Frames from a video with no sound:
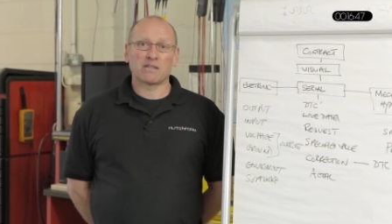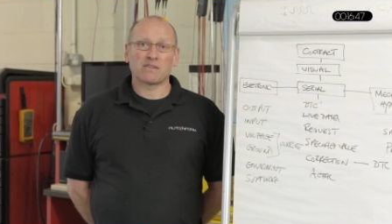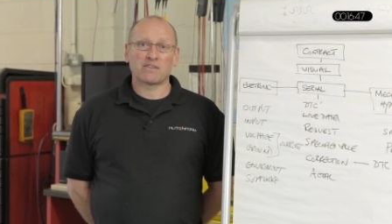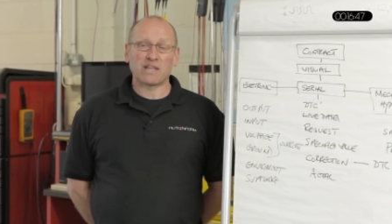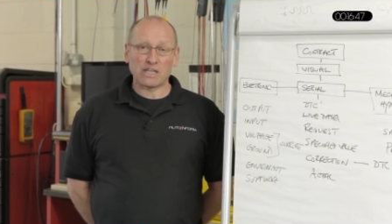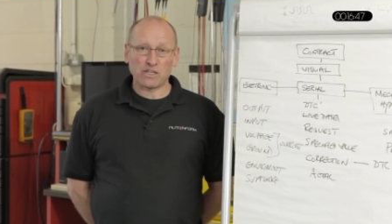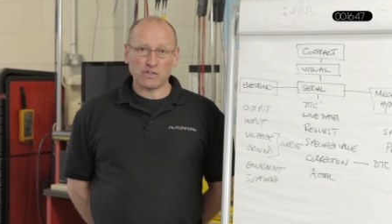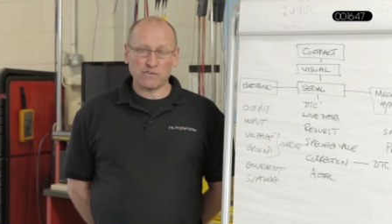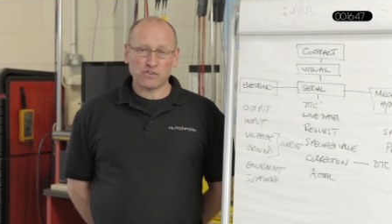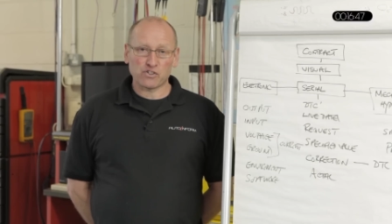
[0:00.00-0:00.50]

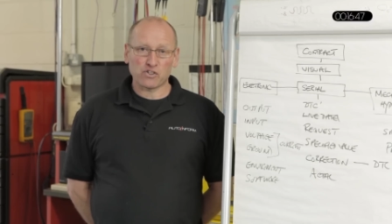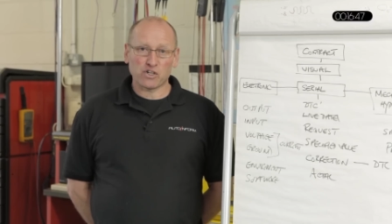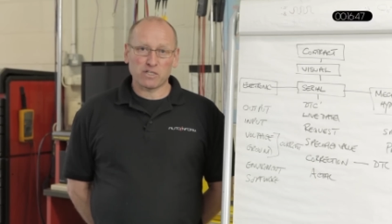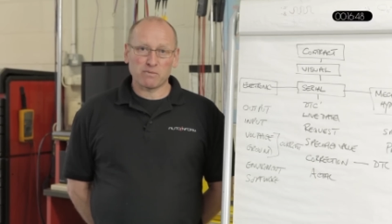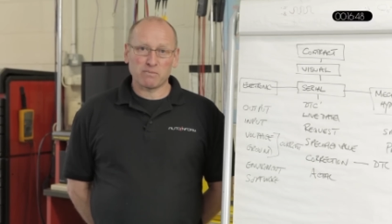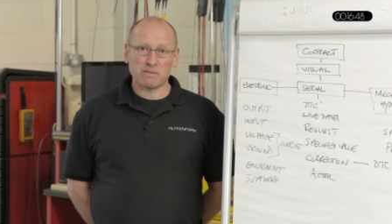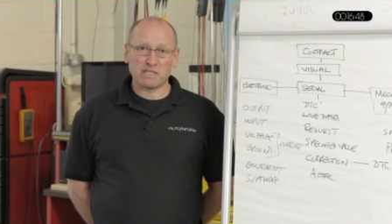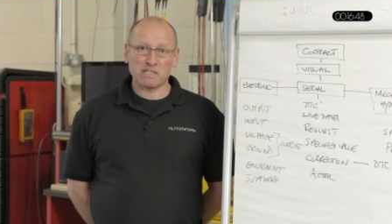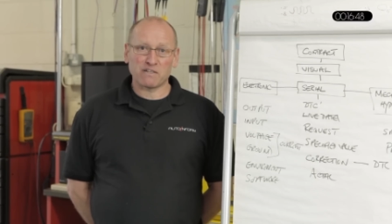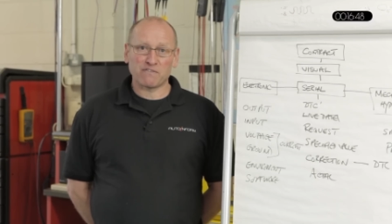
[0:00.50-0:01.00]
Thank you for
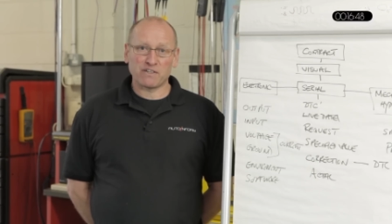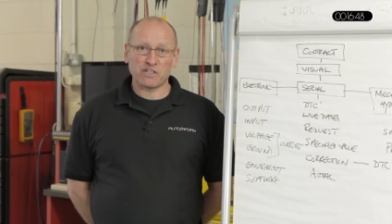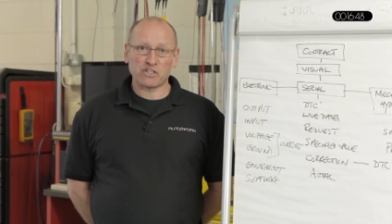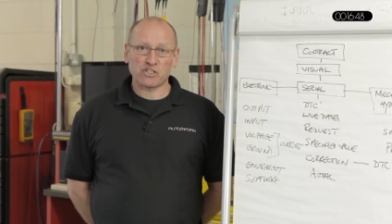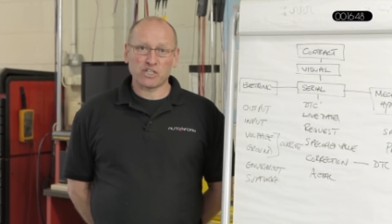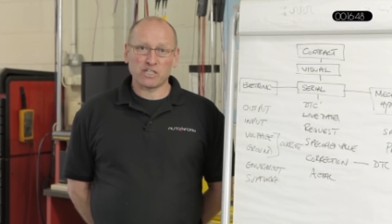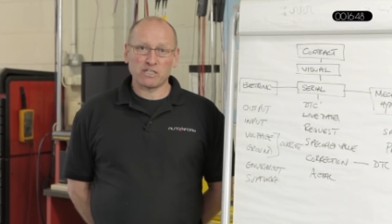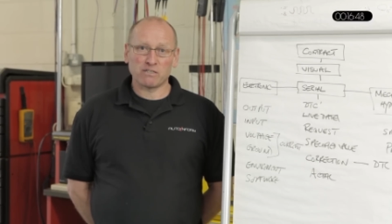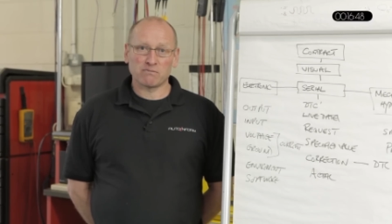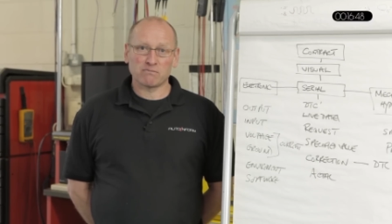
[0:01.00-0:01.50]
joining me in this
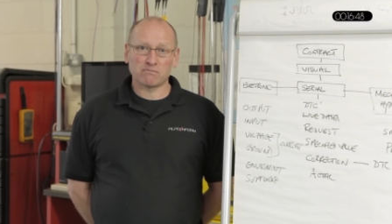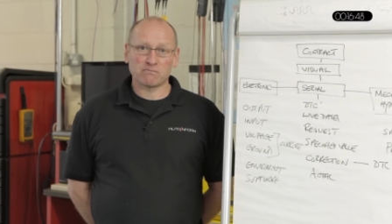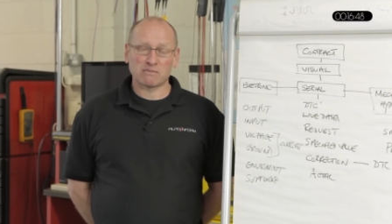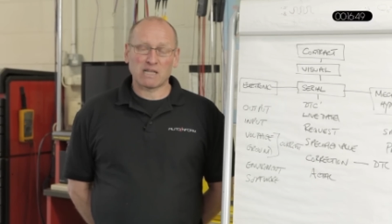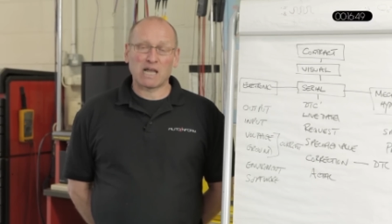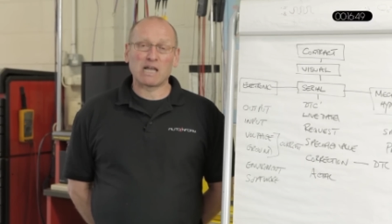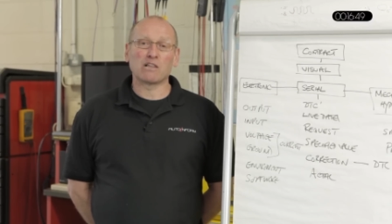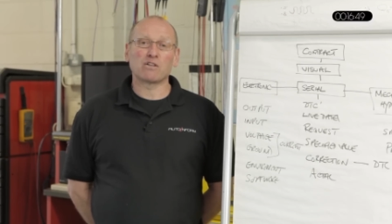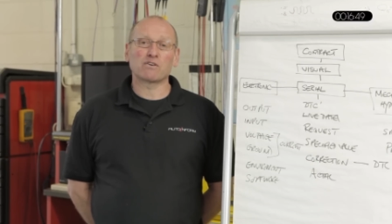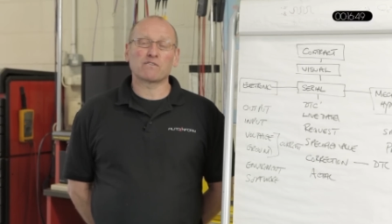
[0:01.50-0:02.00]
feature.
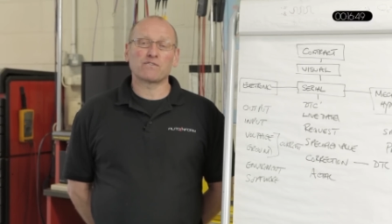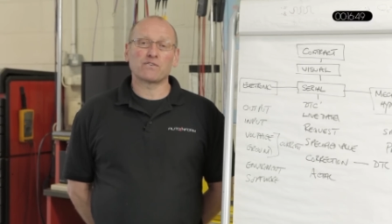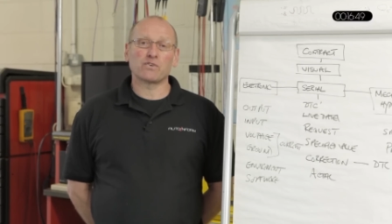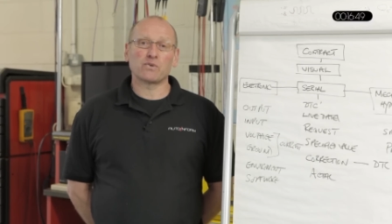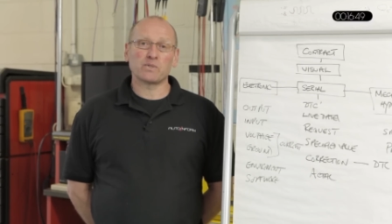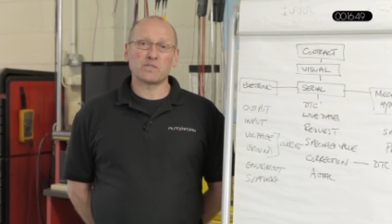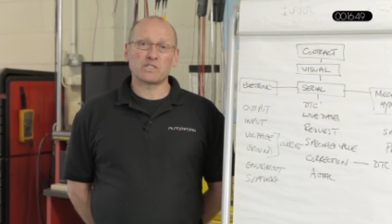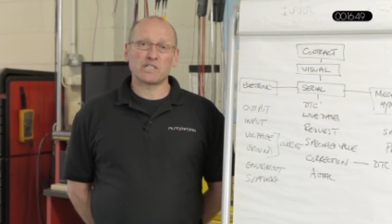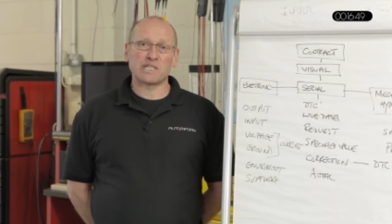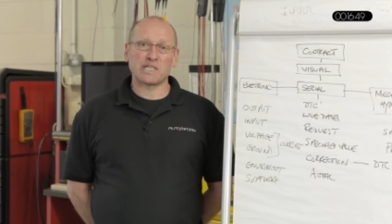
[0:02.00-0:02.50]
I look
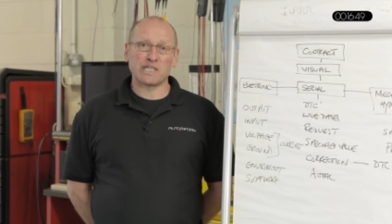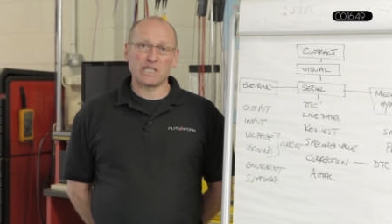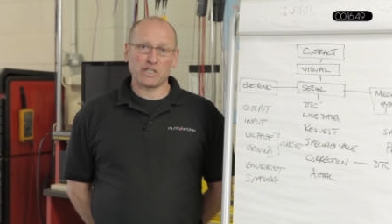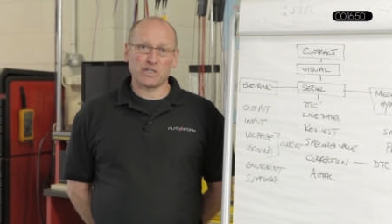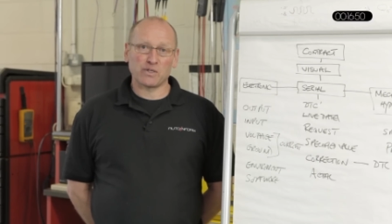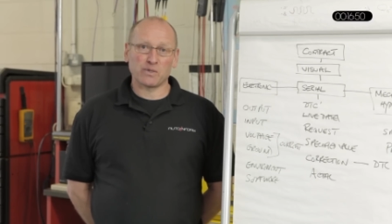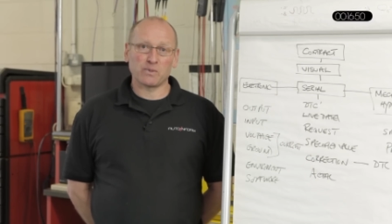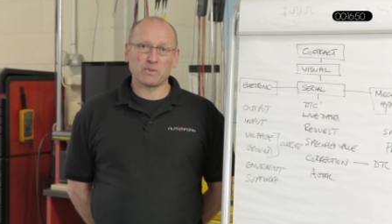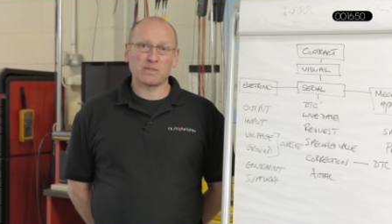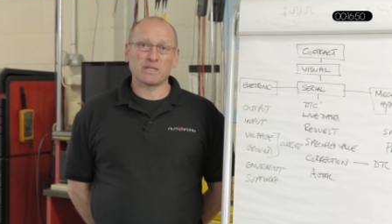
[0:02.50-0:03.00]
forward to seeing
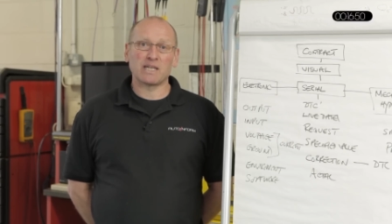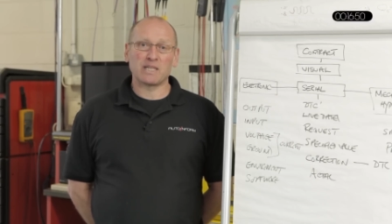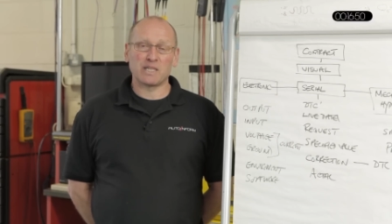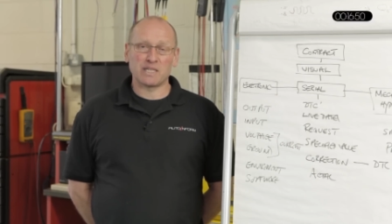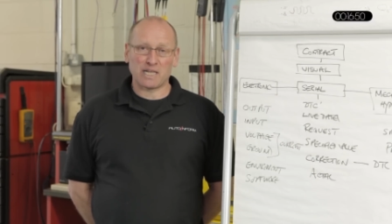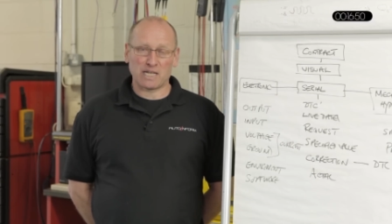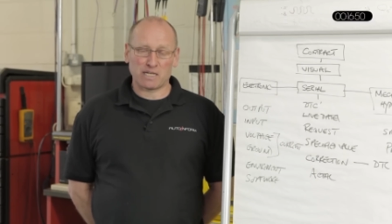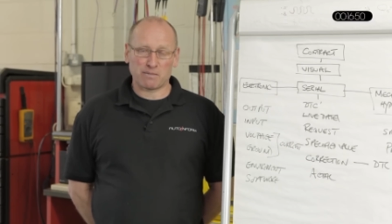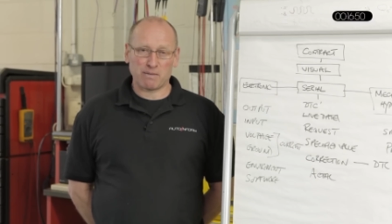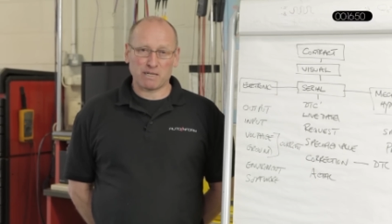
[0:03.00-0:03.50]
you in the
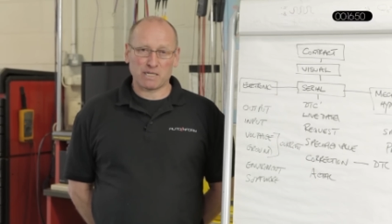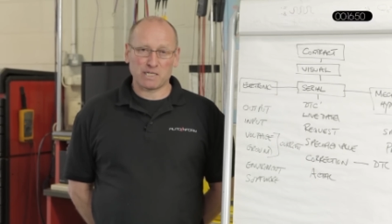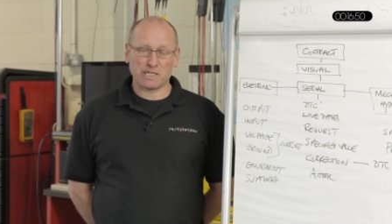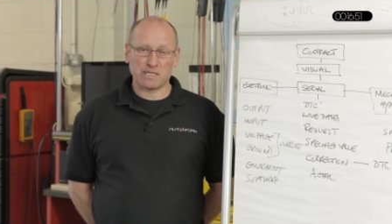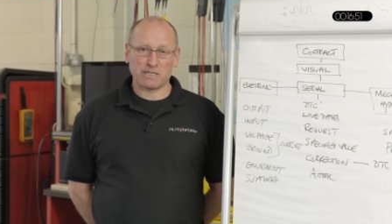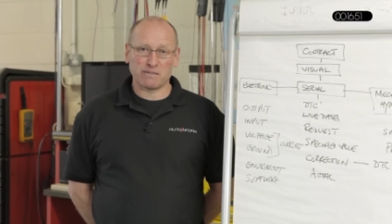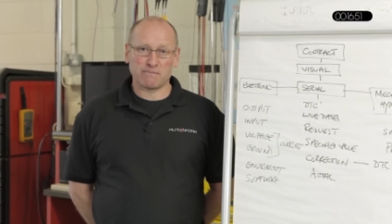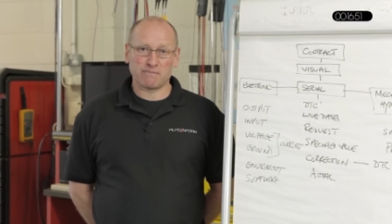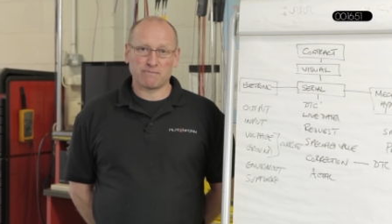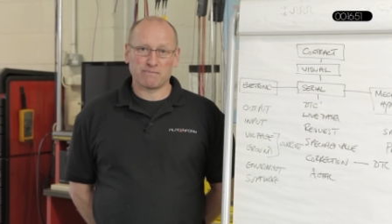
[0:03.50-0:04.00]
next
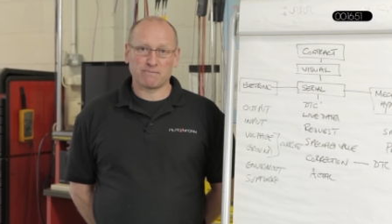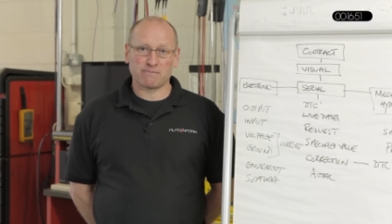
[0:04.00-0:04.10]
magazine.